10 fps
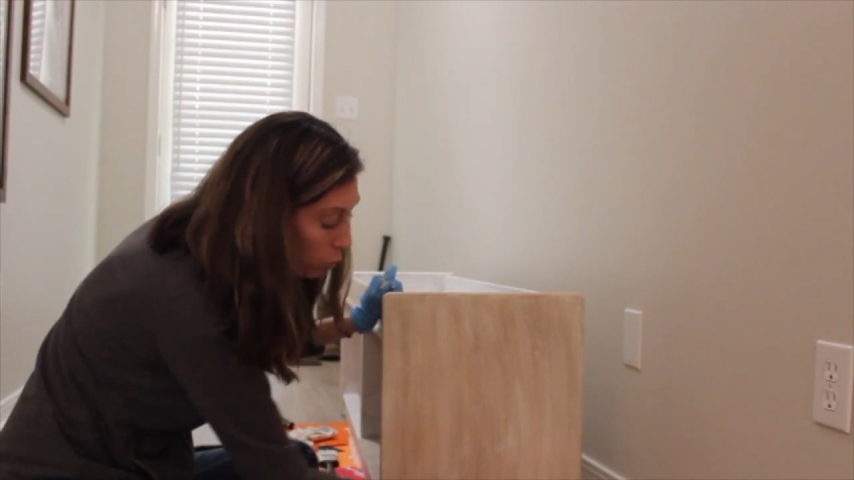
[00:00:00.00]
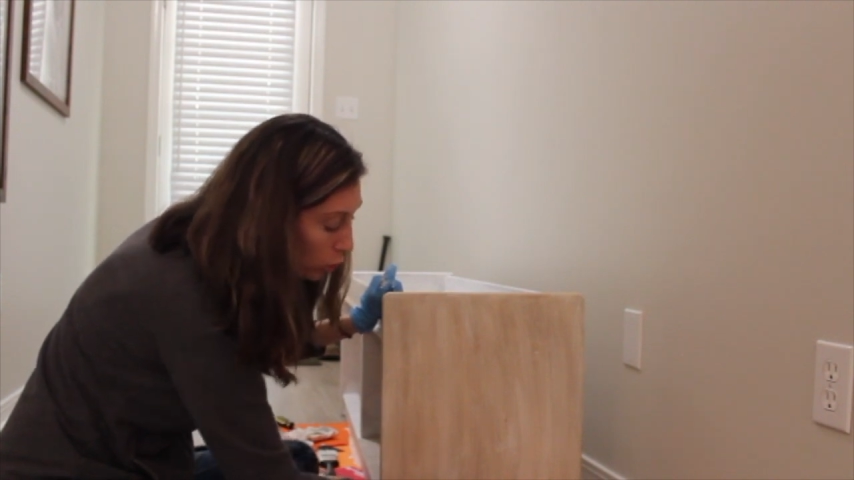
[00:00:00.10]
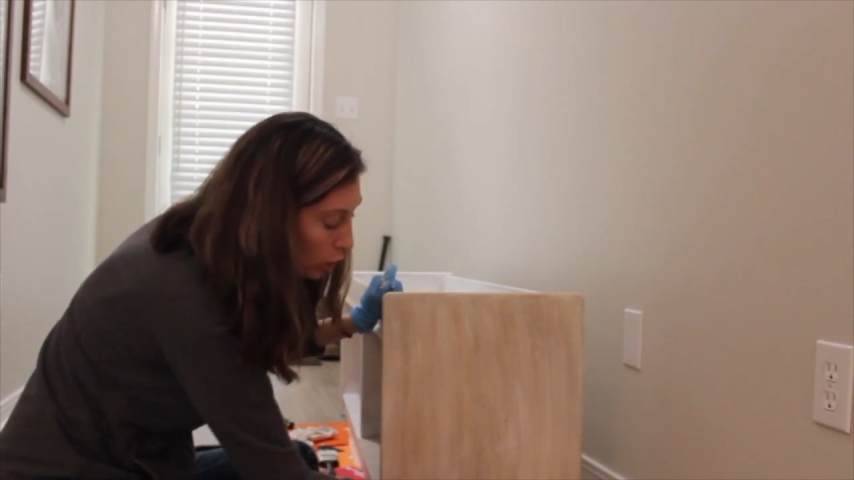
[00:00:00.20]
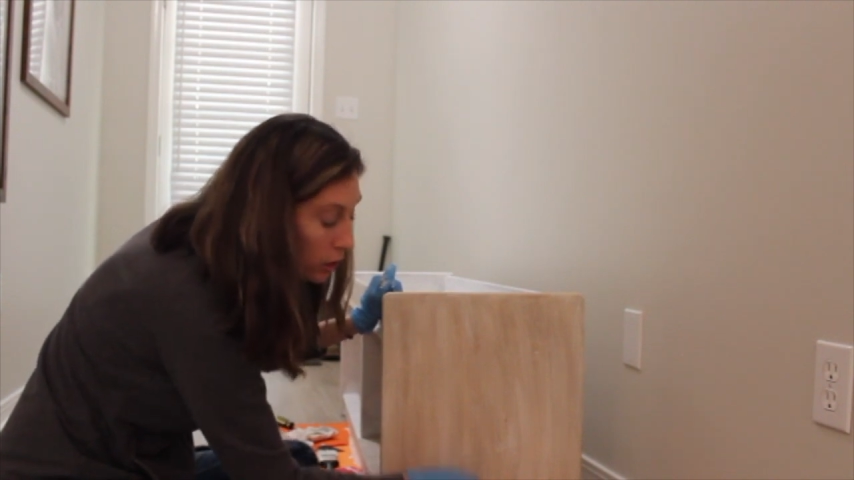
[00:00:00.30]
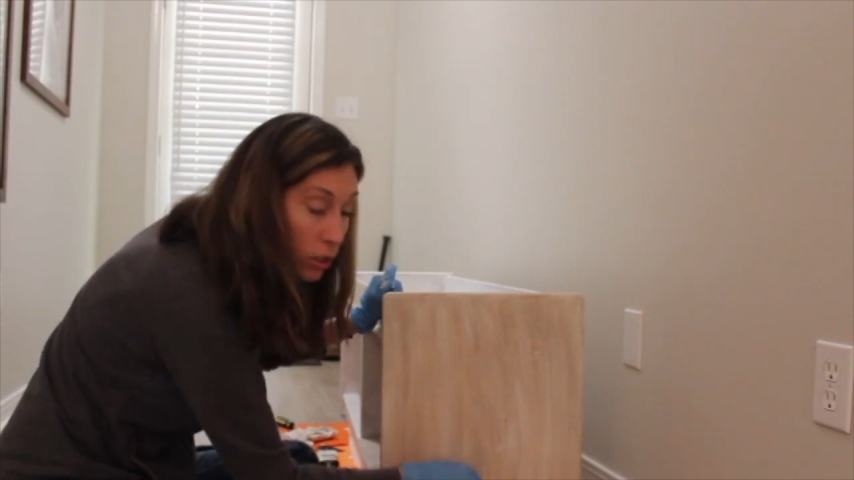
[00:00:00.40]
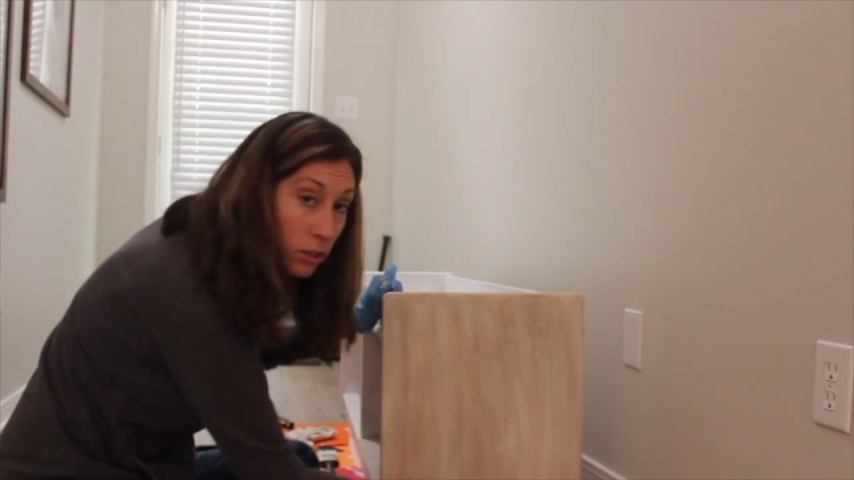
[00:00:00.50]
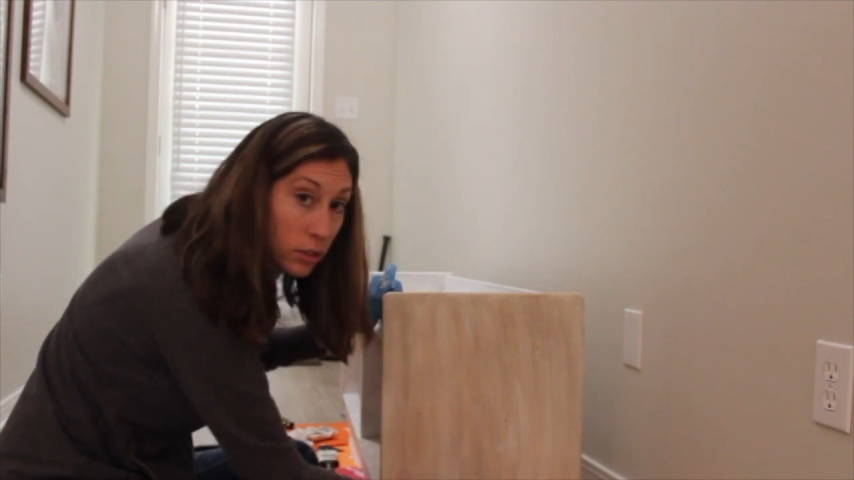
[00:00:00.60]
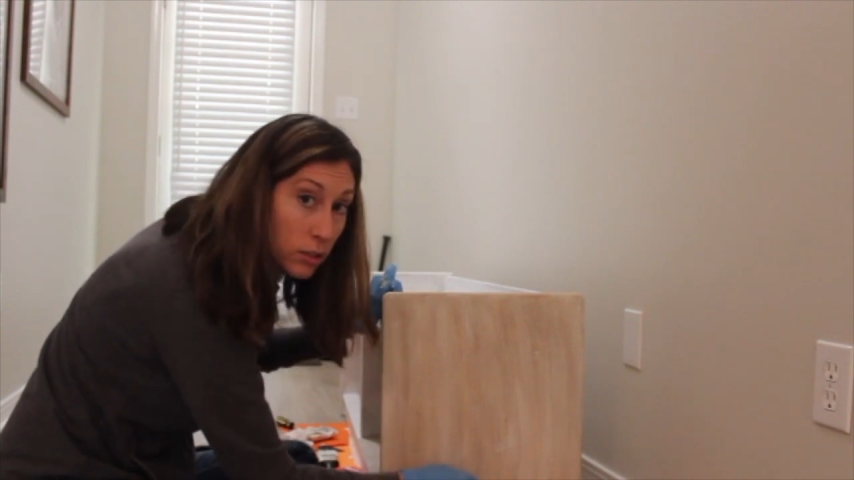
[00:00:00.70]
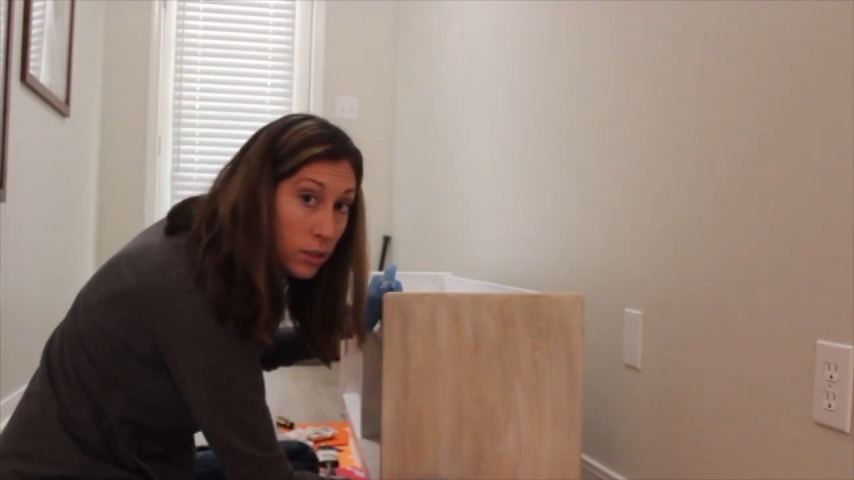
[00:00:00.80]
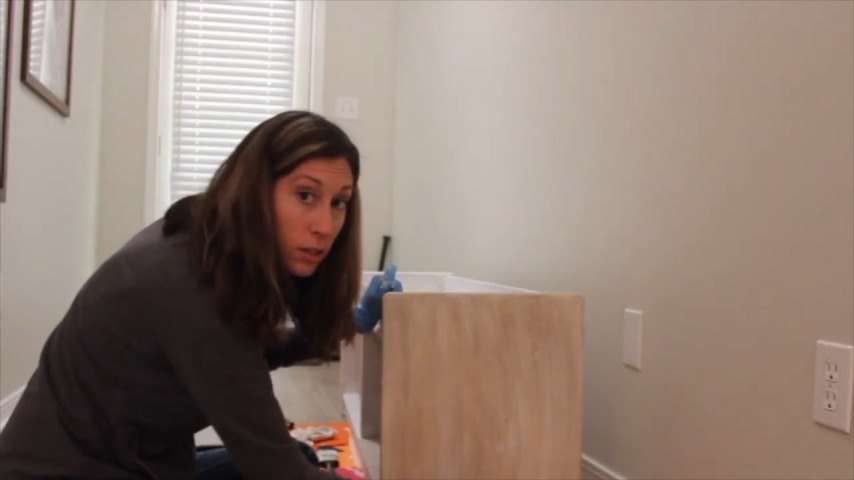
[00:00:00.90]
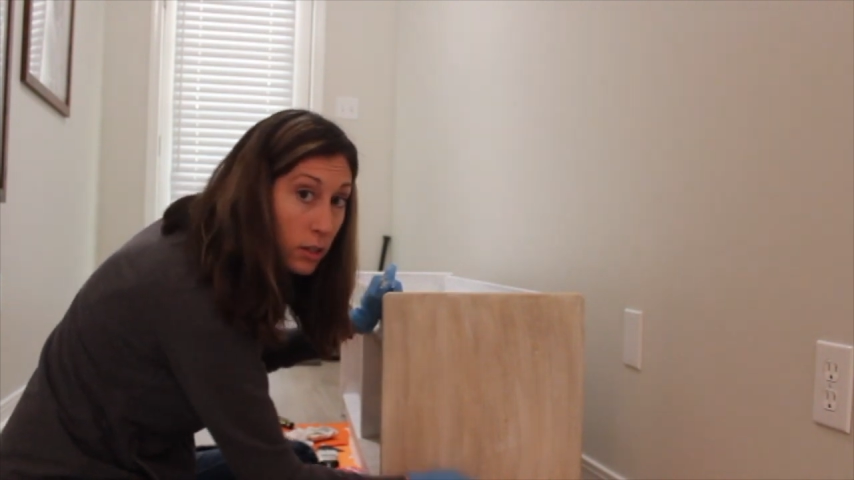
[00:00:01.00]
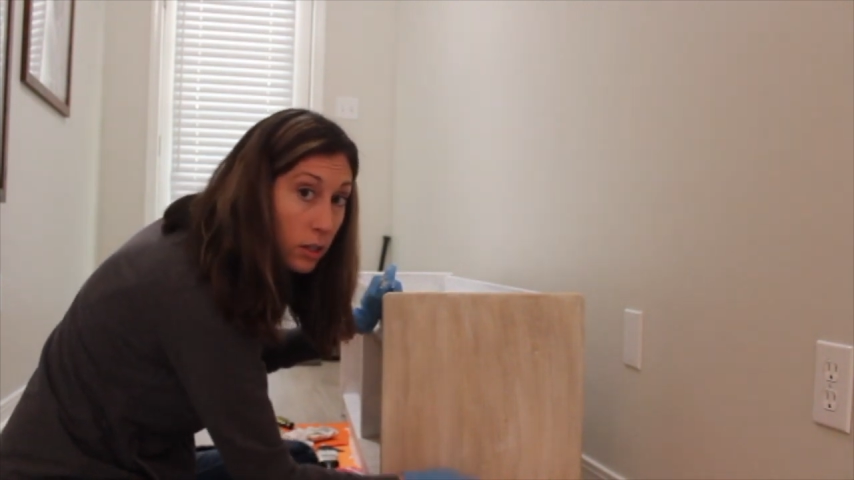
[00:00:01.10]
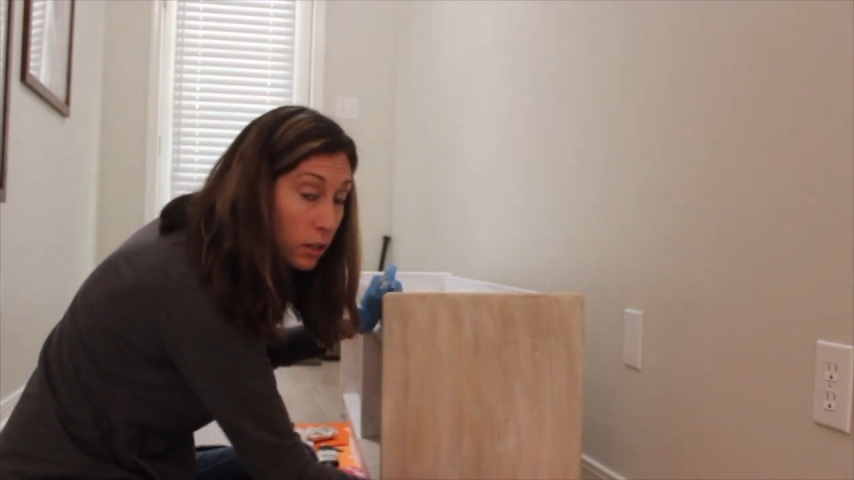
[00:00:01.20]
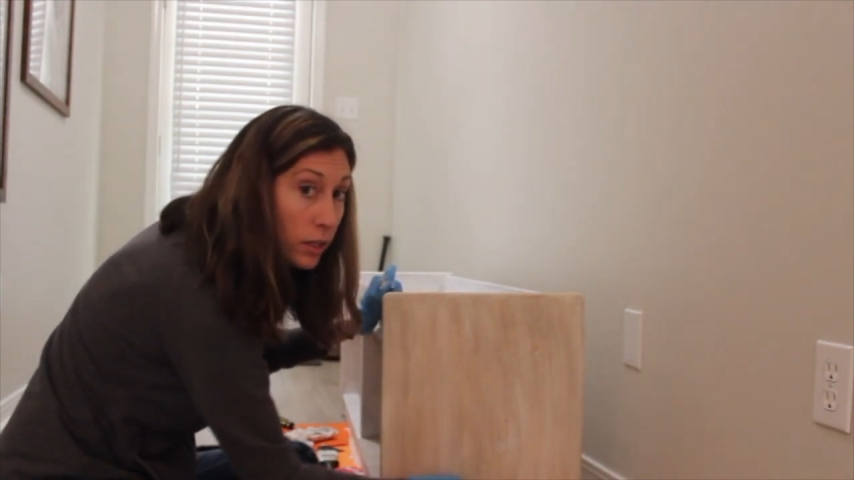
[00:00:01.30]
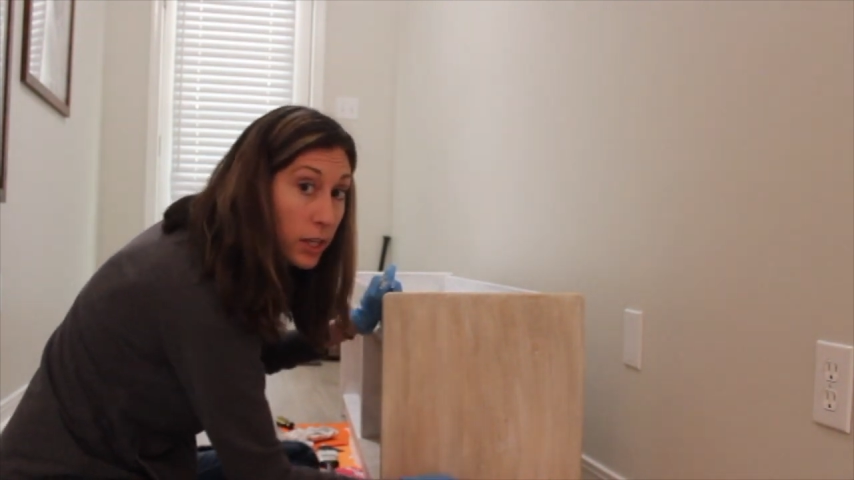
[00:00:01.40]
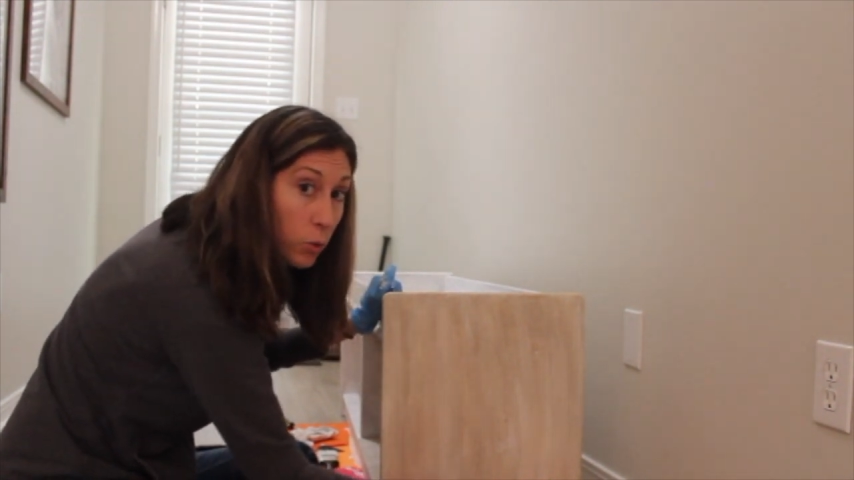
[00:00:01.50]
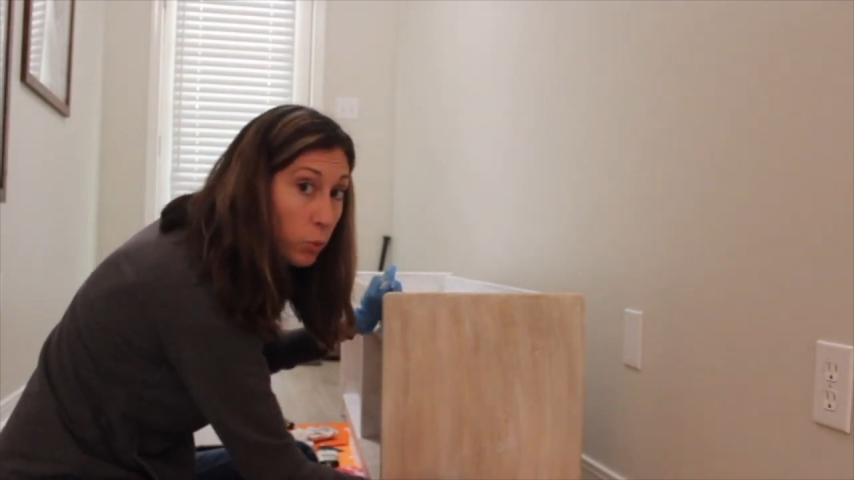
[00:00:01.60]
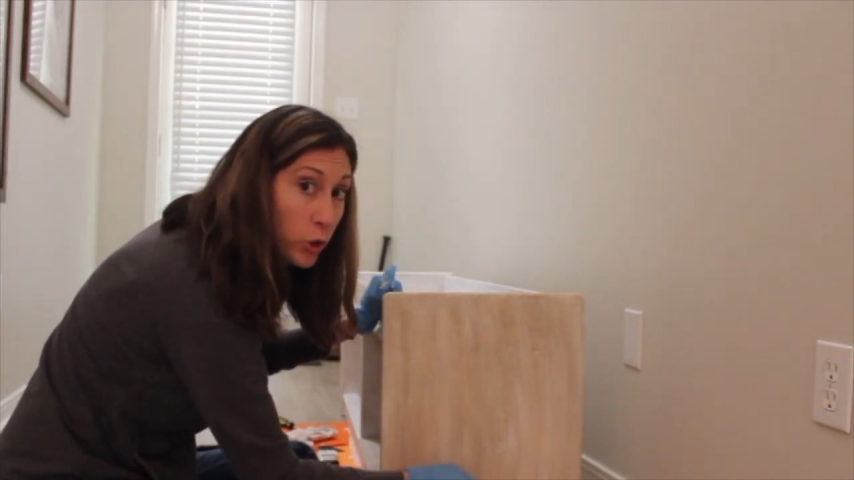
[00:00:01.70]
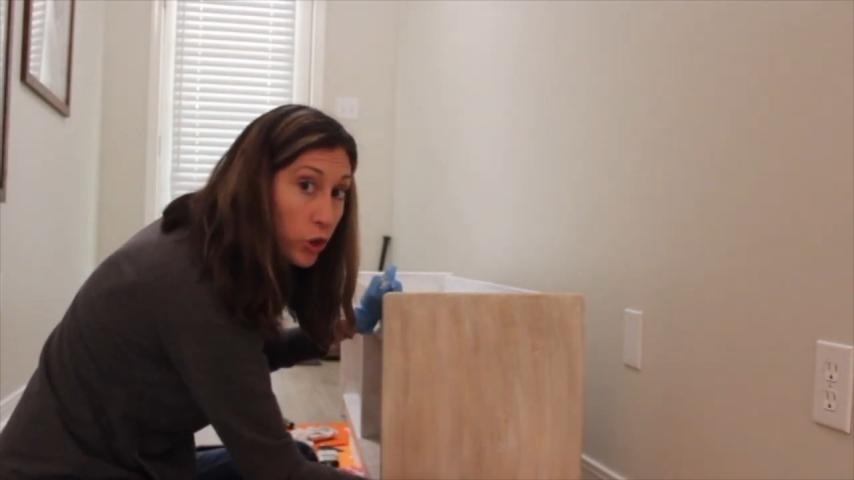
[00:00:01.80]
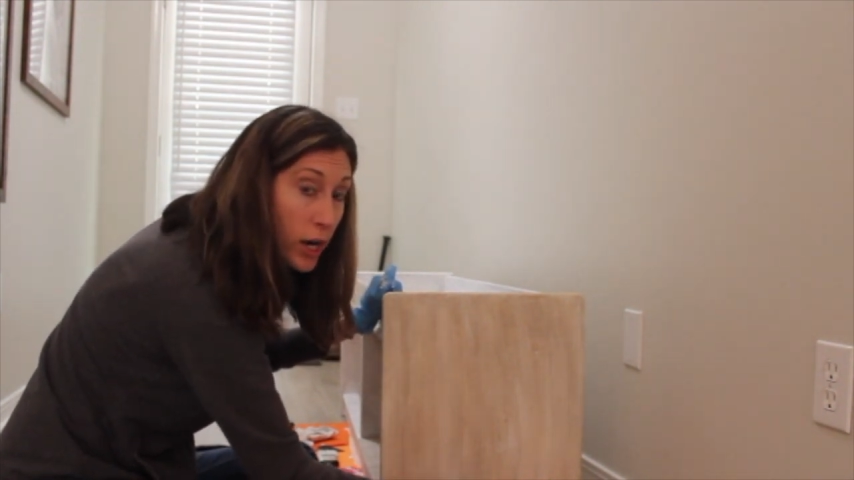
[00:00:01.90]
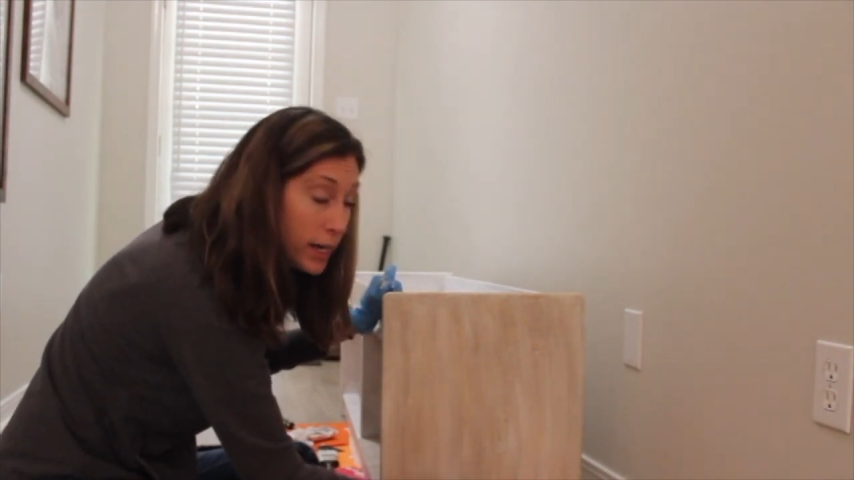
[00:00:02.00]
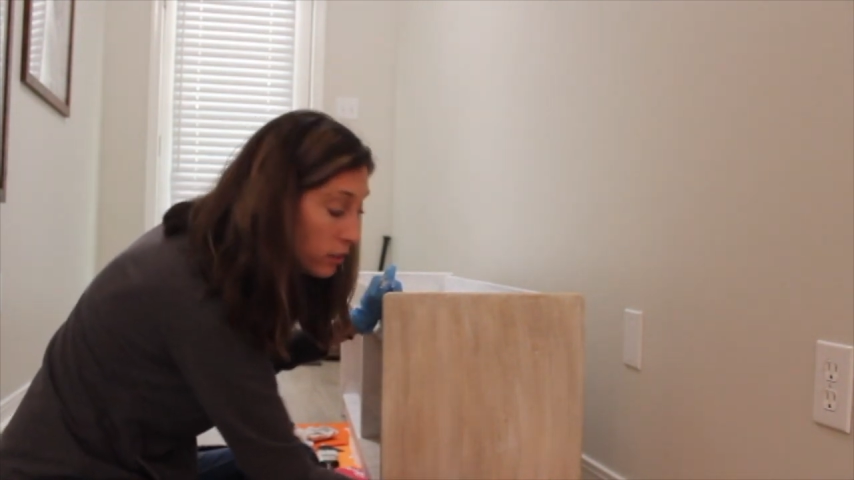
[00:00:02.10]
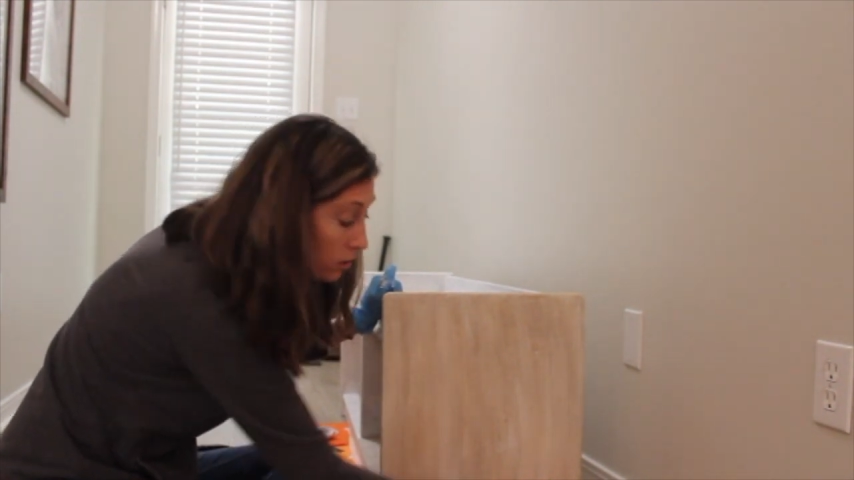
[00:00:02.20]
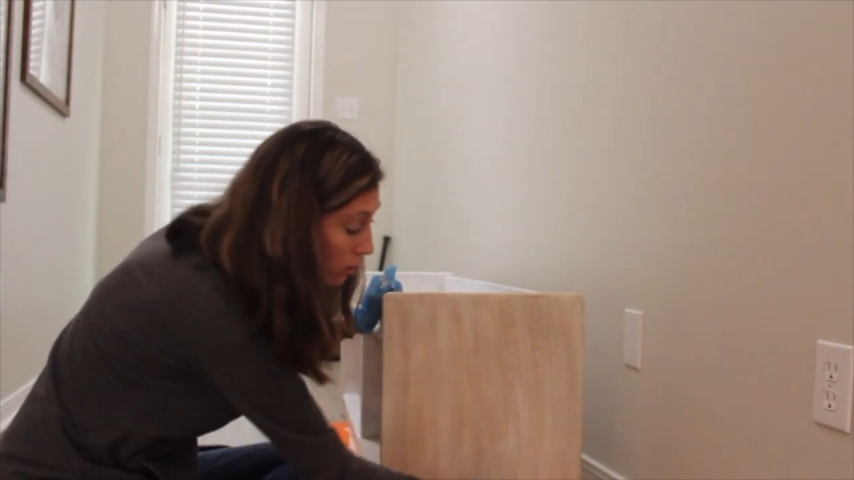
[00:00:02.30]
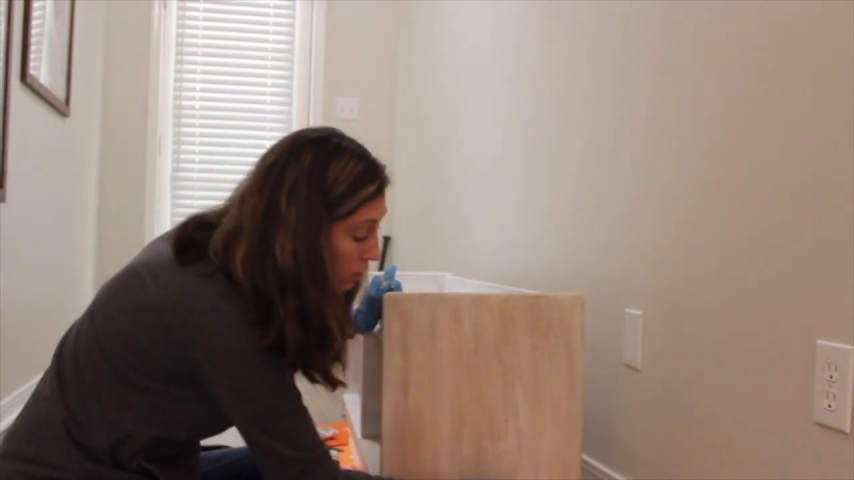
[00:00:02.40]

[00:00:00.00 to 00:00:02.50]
wood, like a wood grain.